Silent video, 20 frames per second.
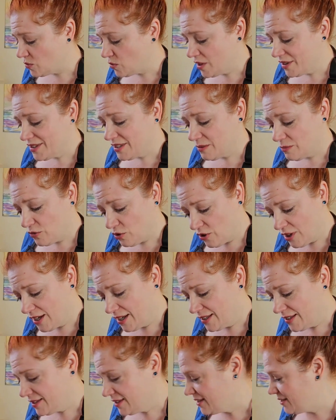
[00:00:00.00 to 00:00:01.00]
wants some
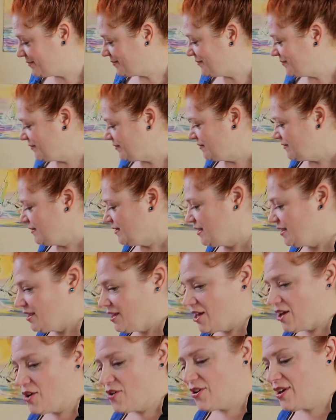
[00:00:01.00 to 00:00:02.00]
greens.
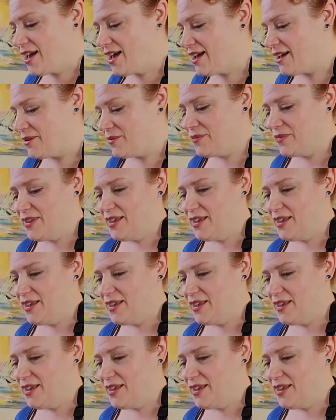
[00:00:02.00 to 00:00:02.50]
Okay,